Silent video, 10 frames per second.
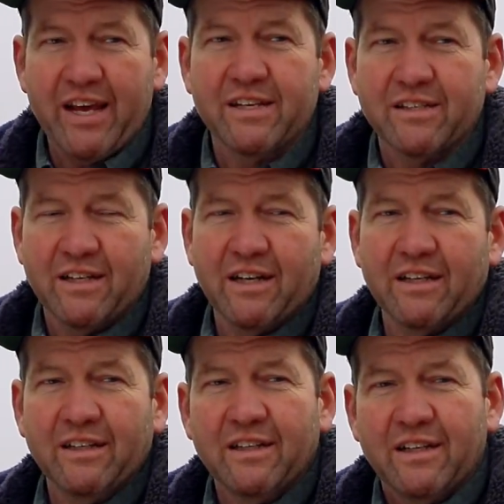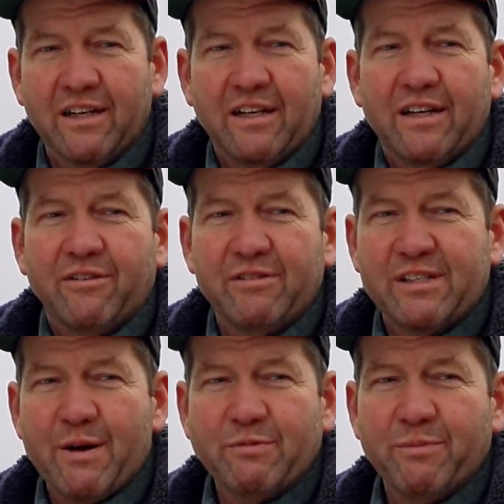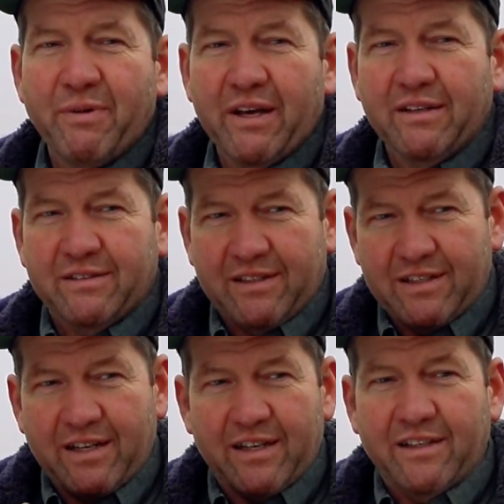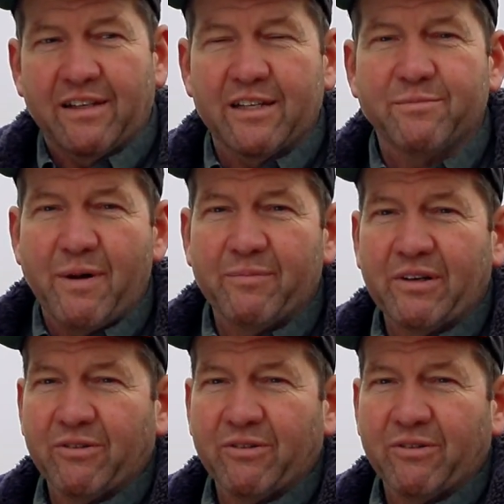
days in the reception pit and then gets pumped